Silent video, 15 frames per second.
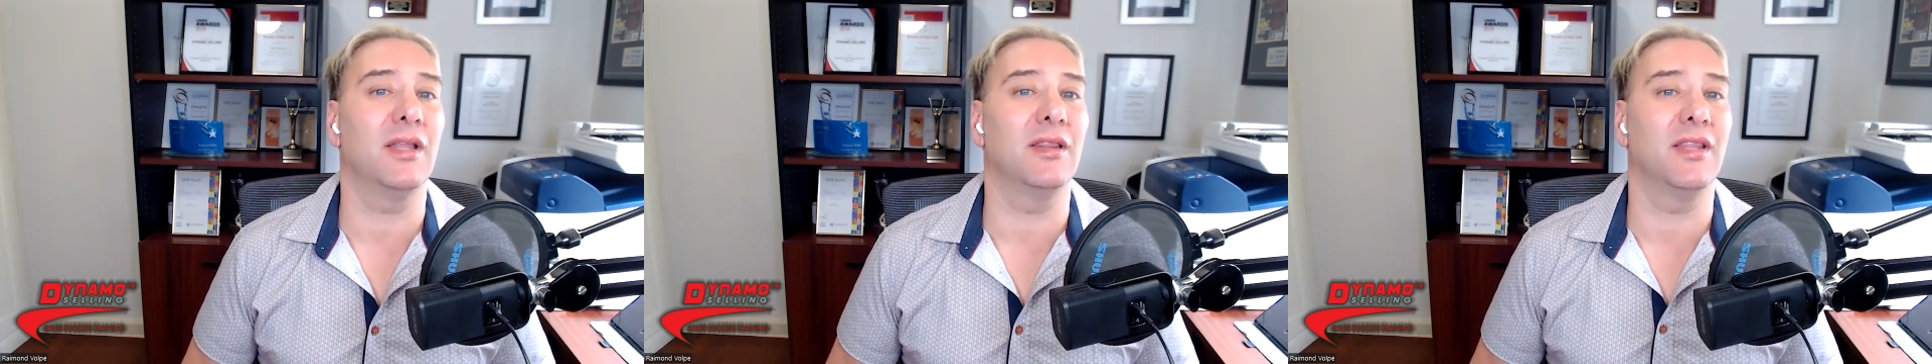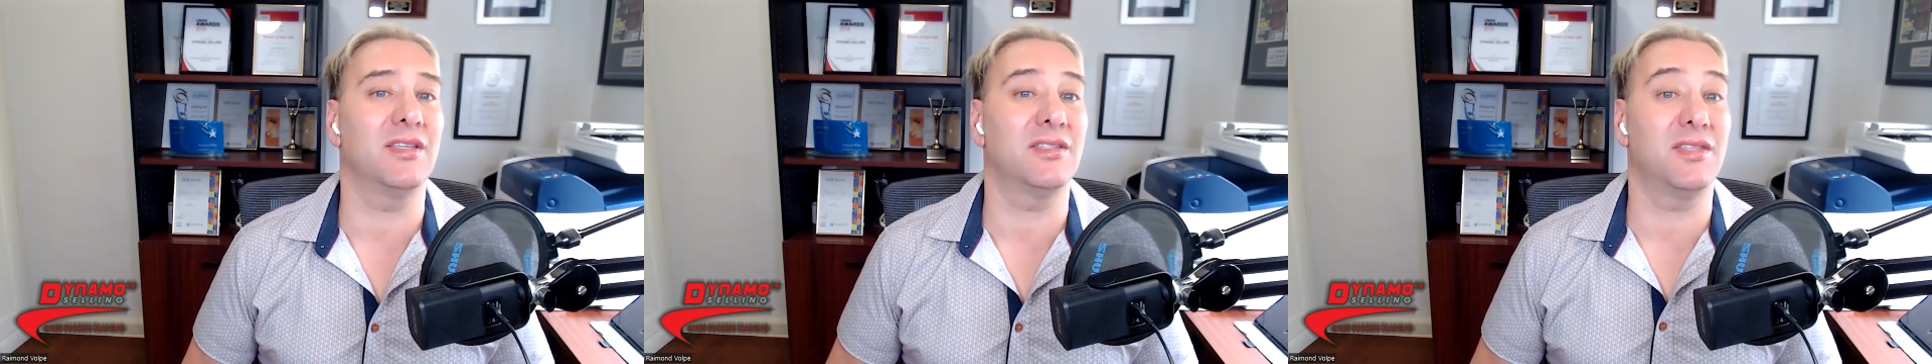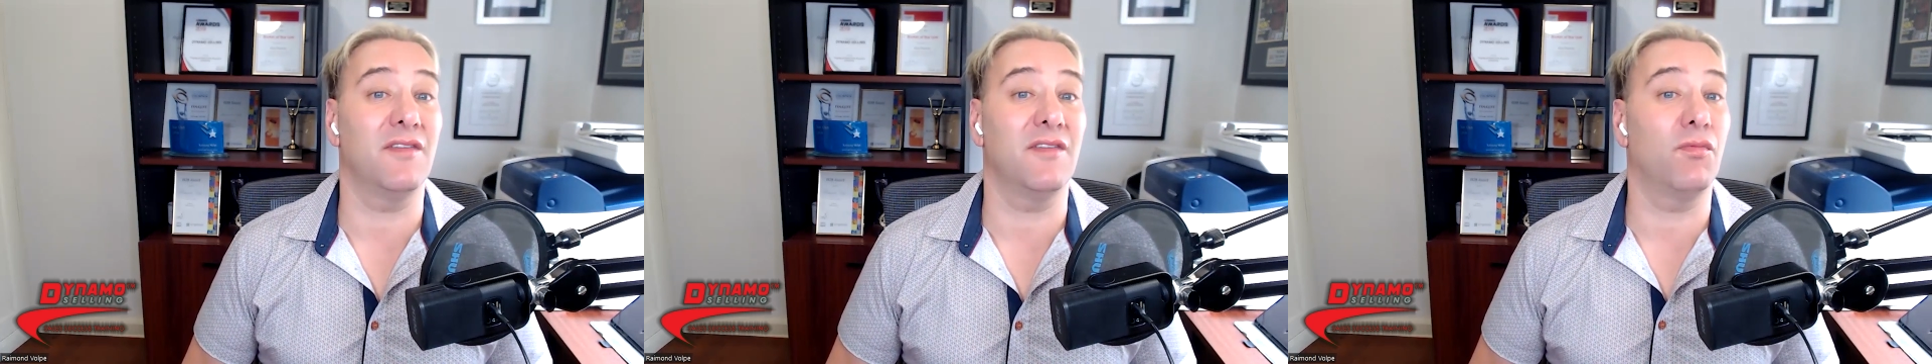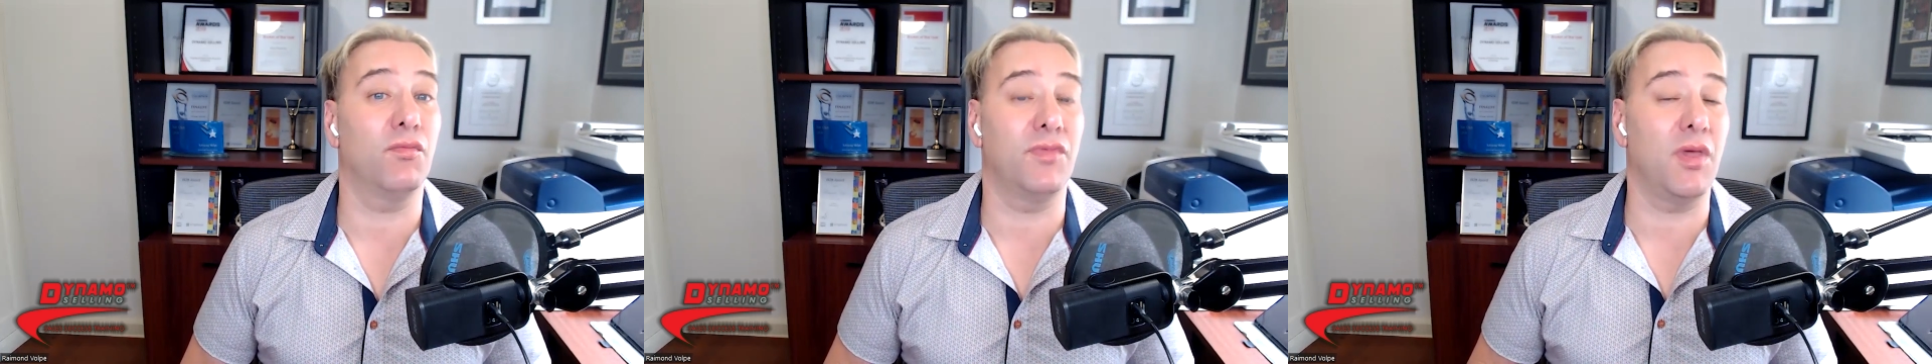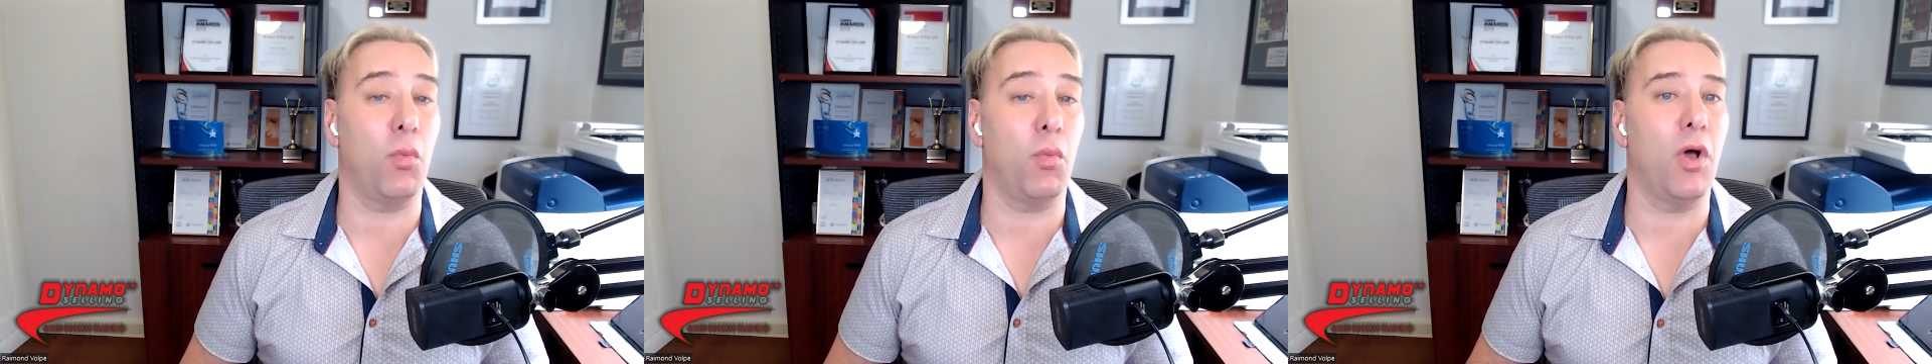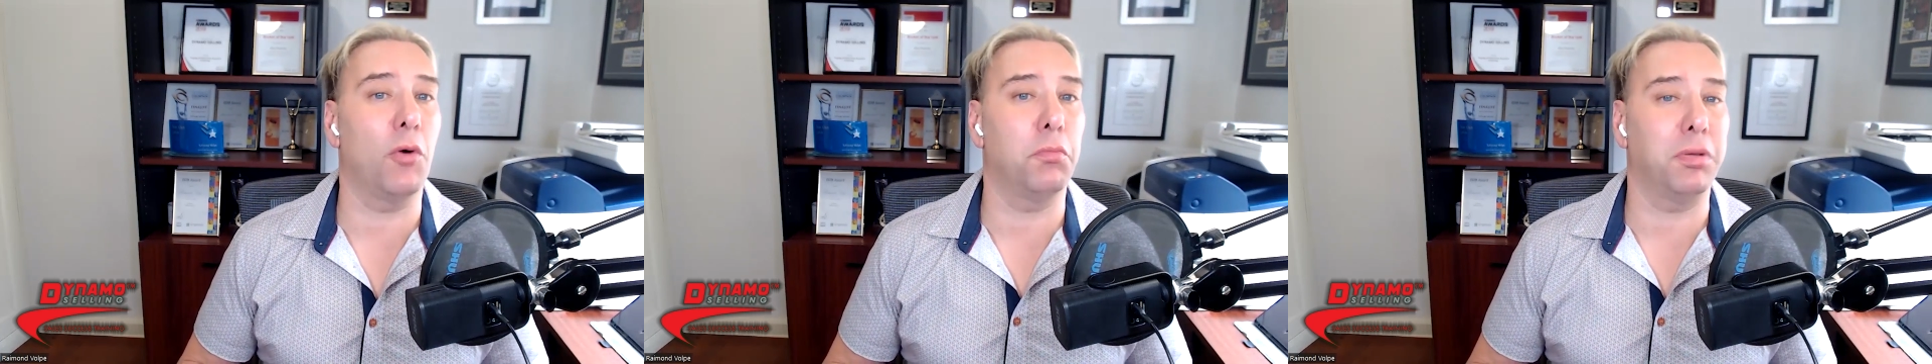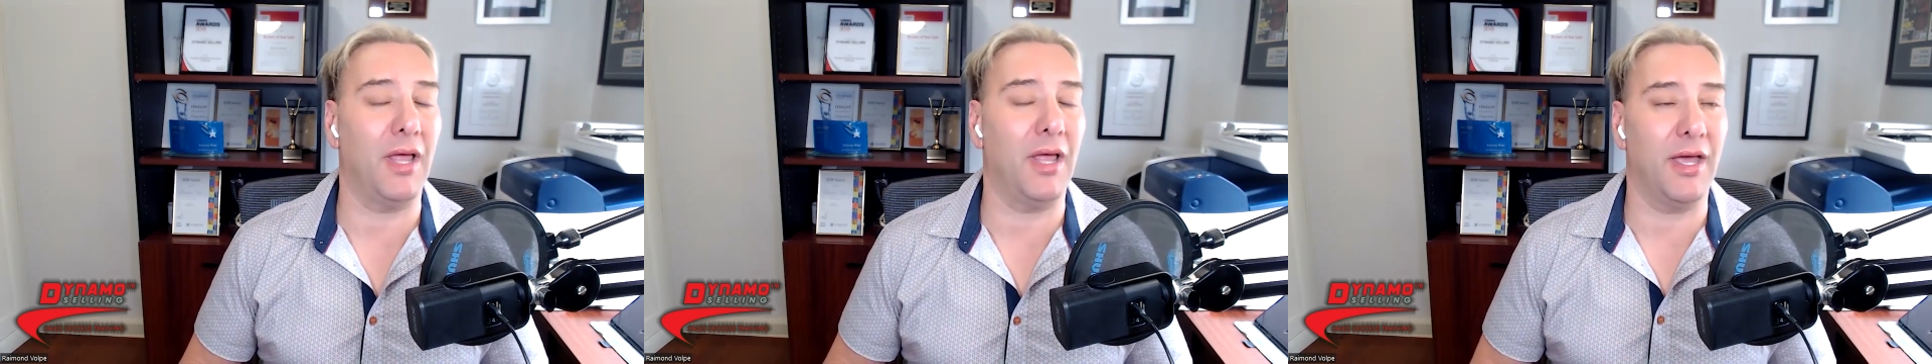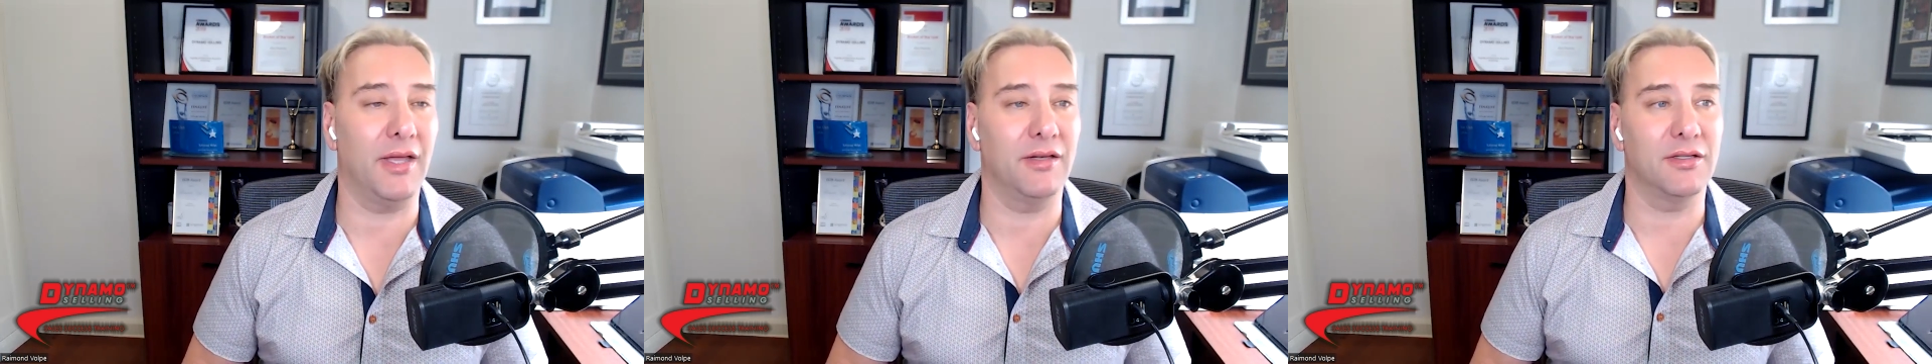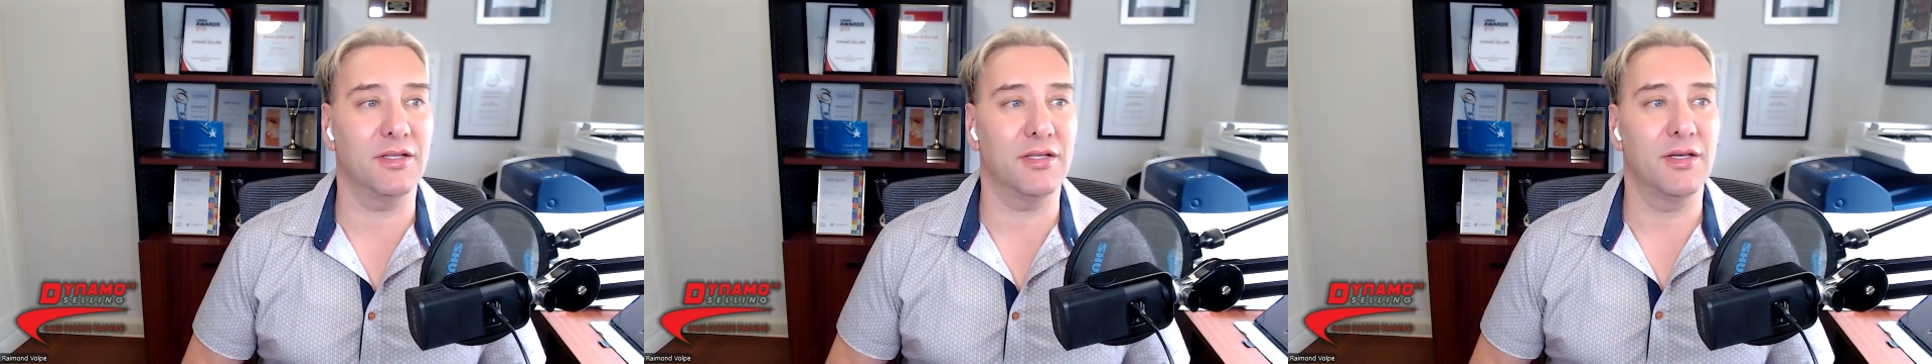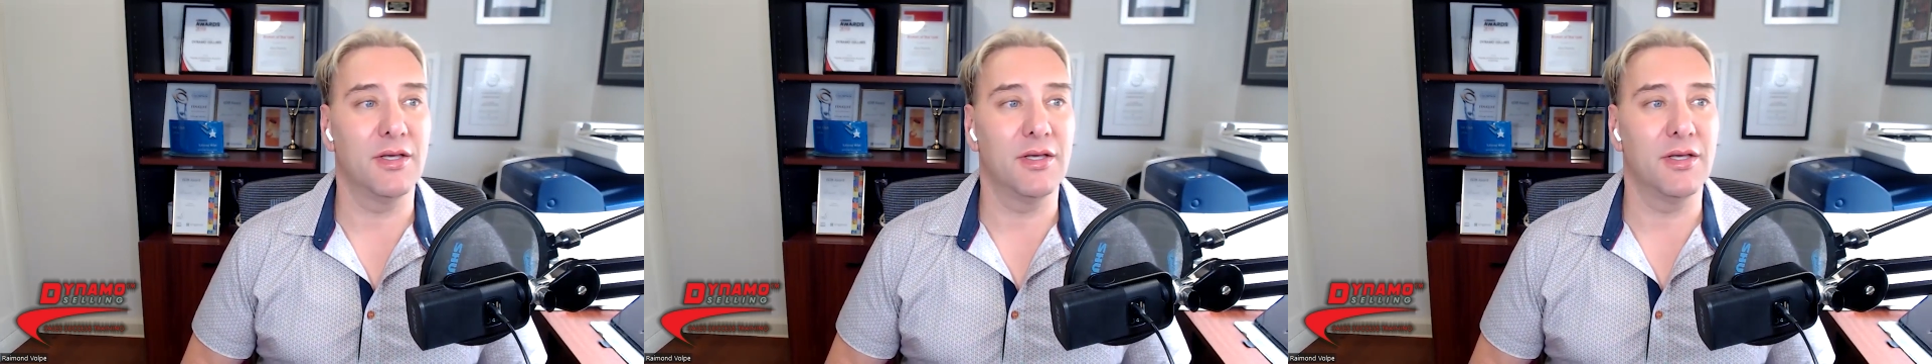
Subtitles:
unless they're well planned.